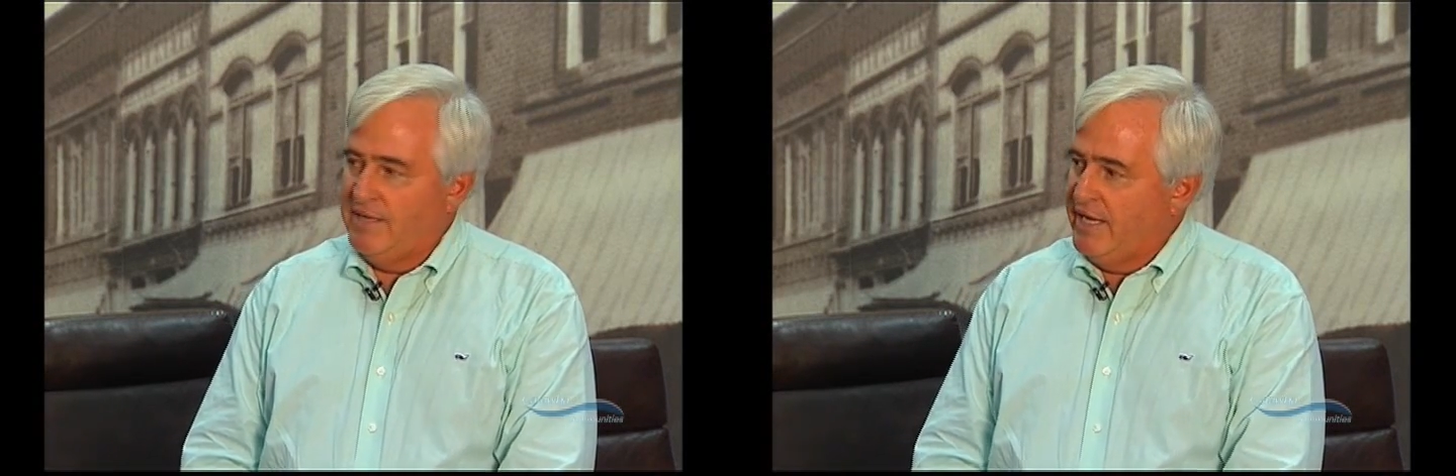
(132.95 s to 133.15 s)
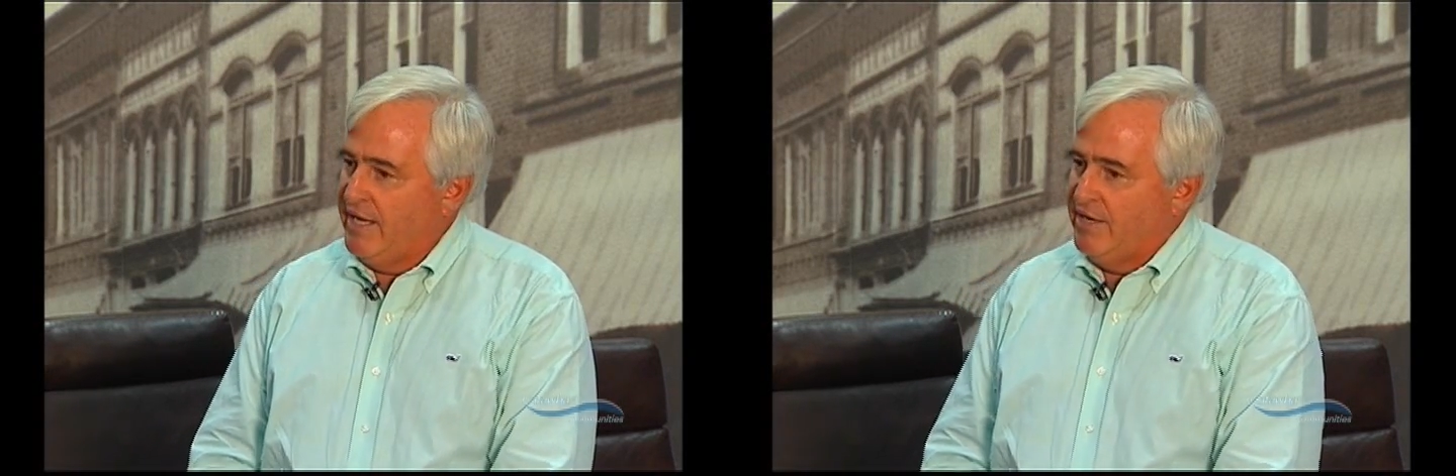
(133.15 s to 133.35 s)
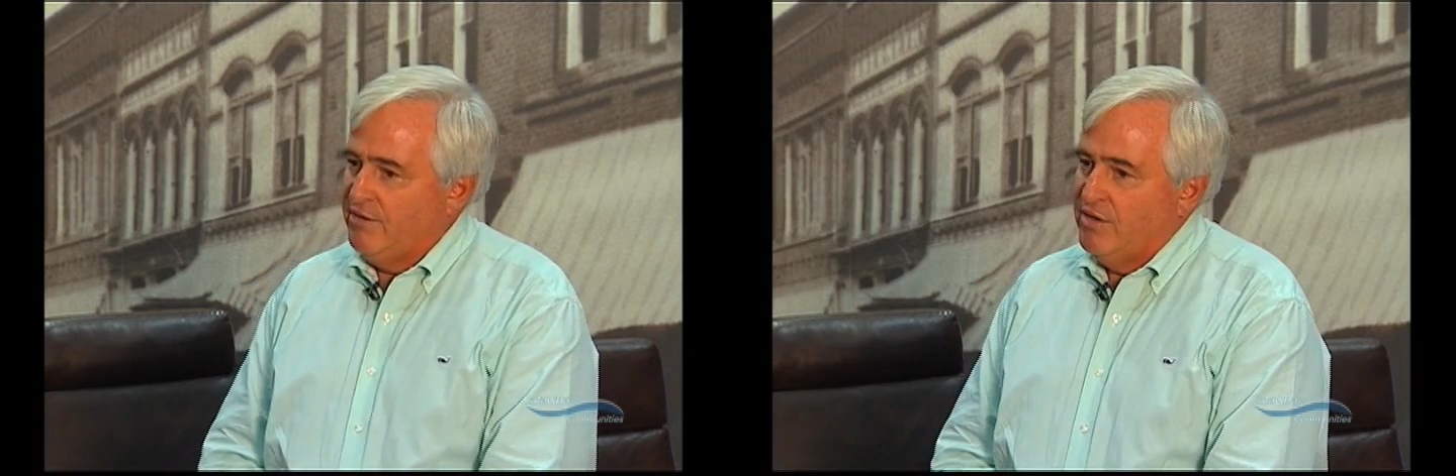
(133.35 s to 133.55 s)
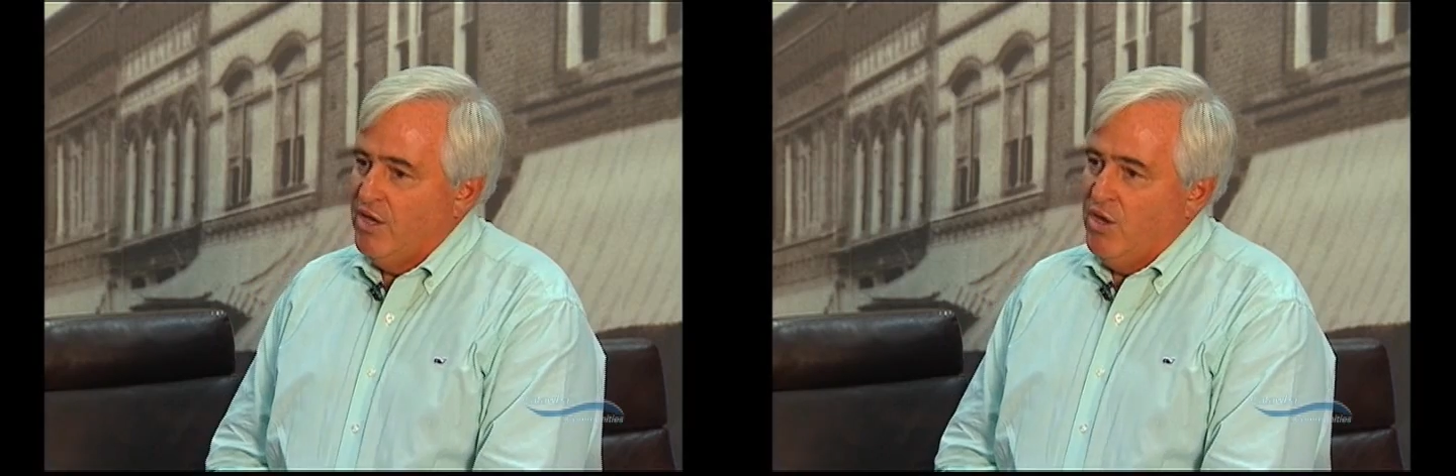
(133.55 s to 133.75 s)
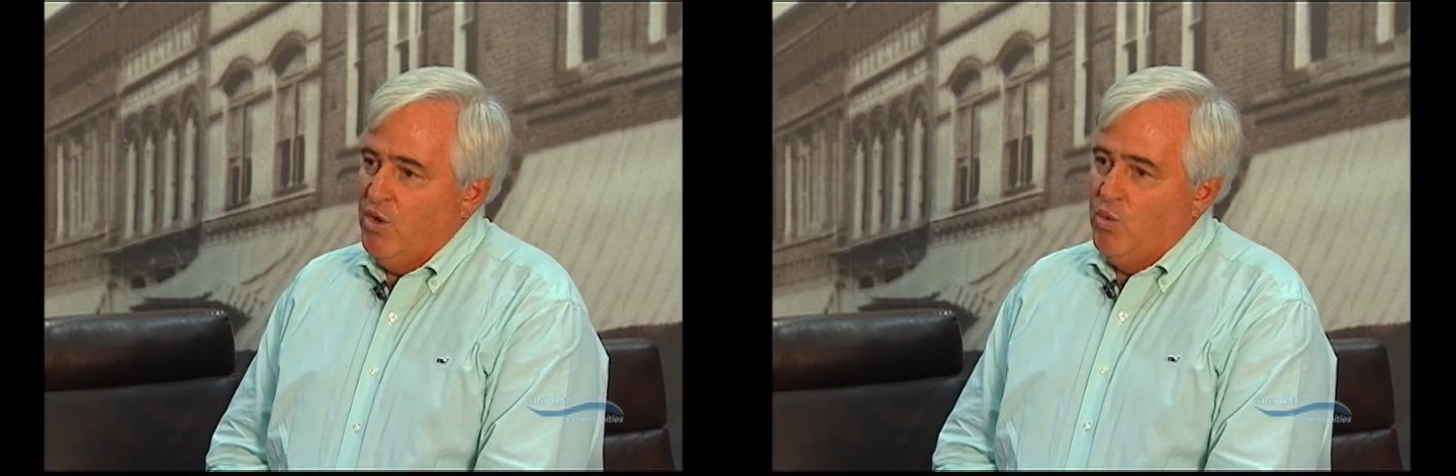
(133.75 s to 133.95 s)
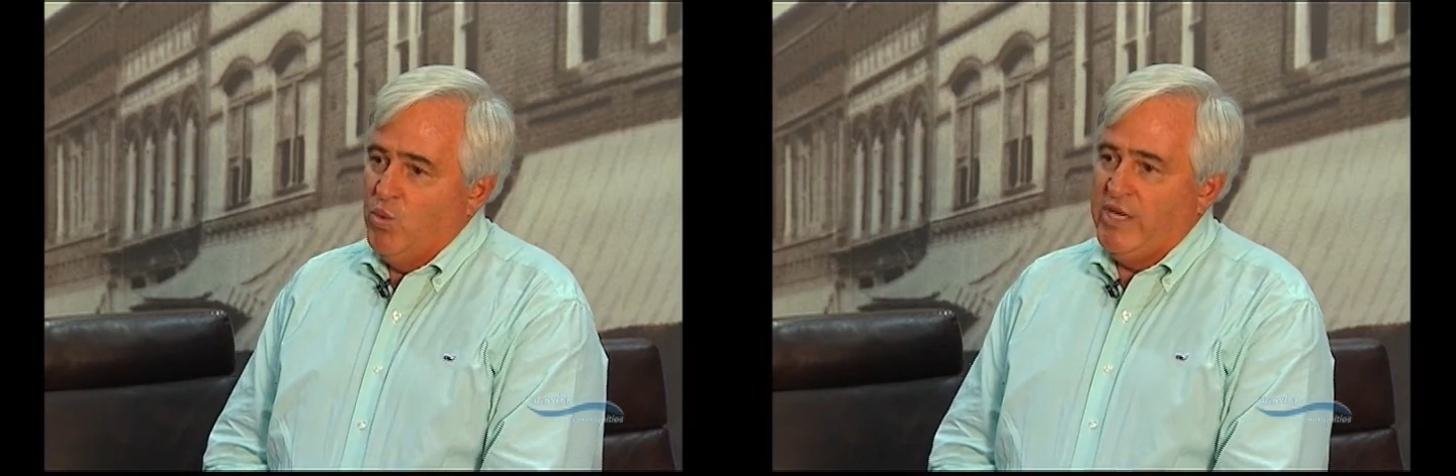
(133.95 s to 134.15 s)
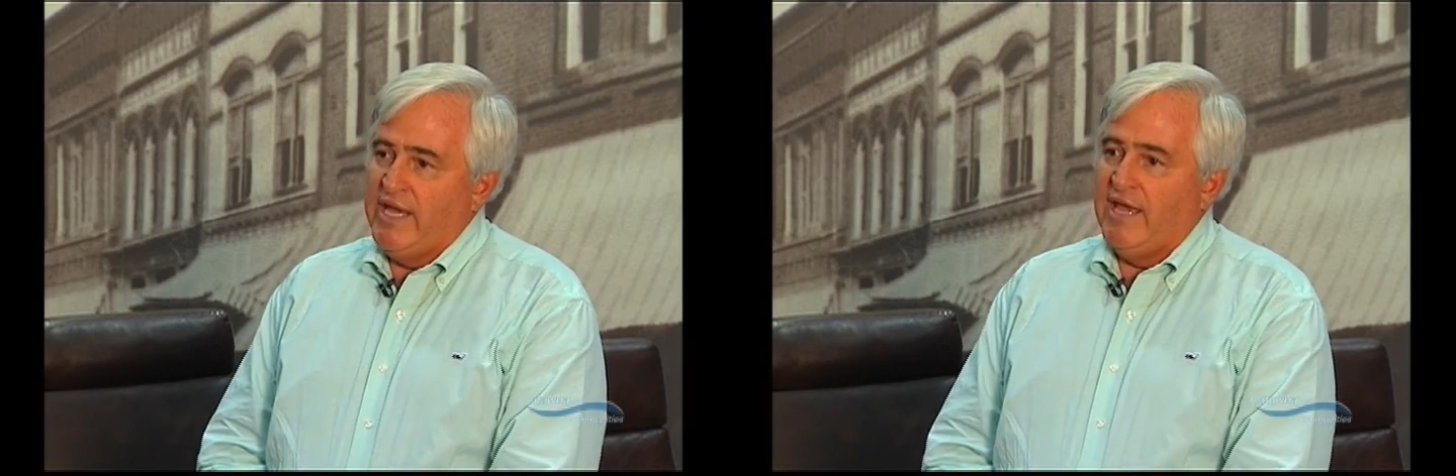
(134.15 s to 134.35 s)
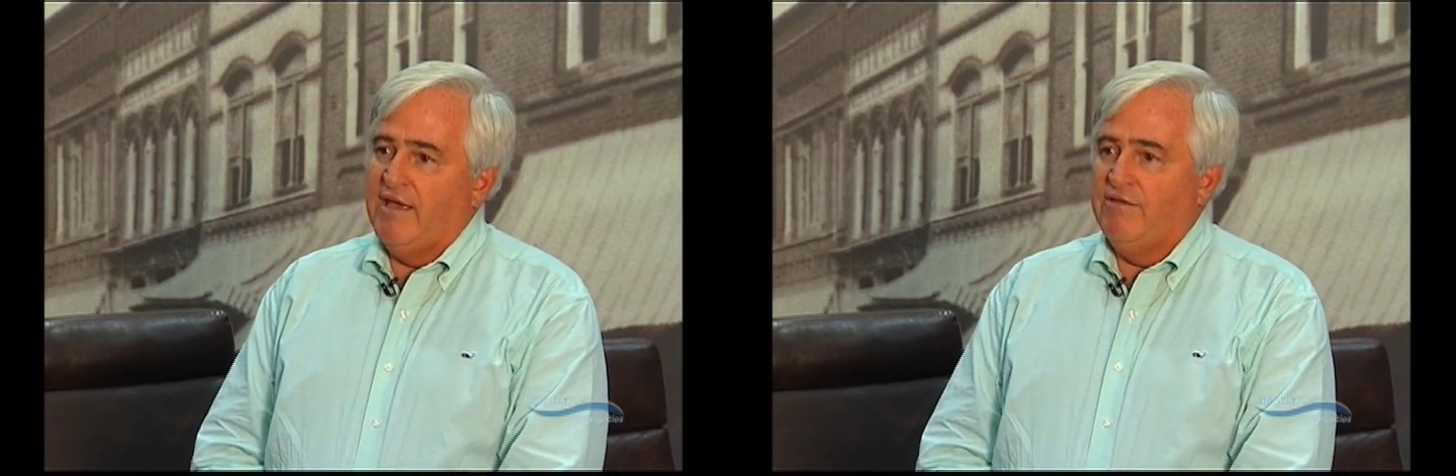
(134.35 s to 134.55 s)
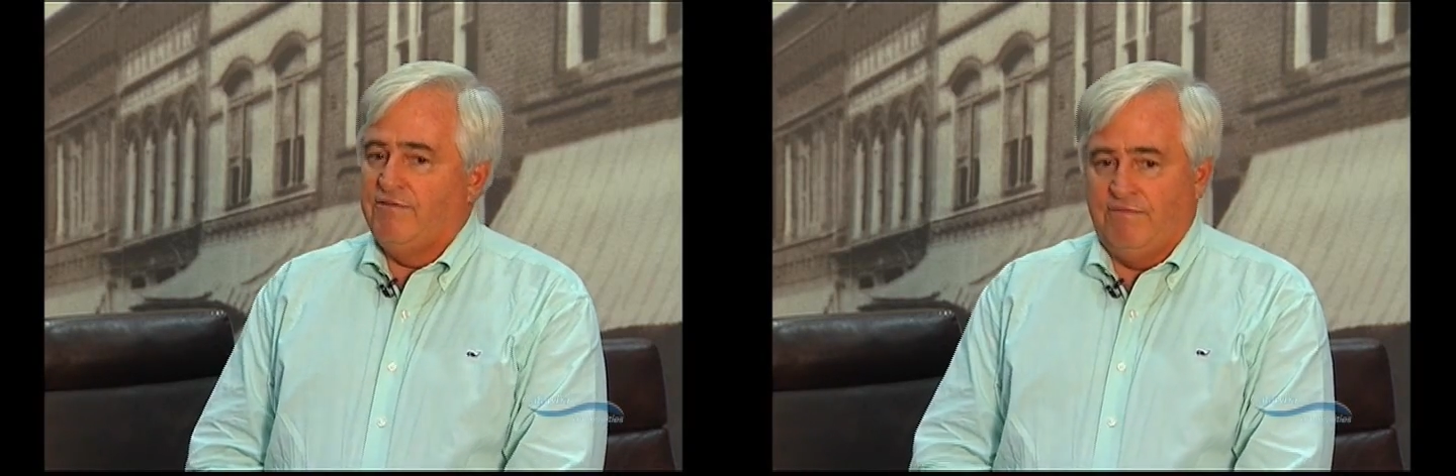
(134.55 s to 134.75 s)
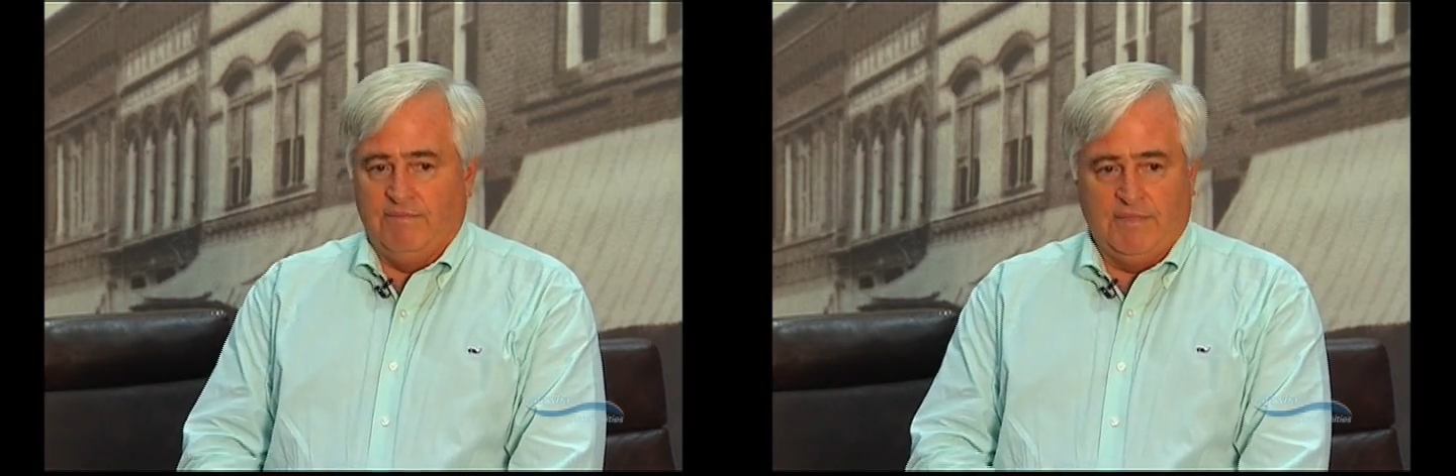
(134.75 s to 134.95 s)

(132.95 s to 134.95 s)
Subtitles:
and we have,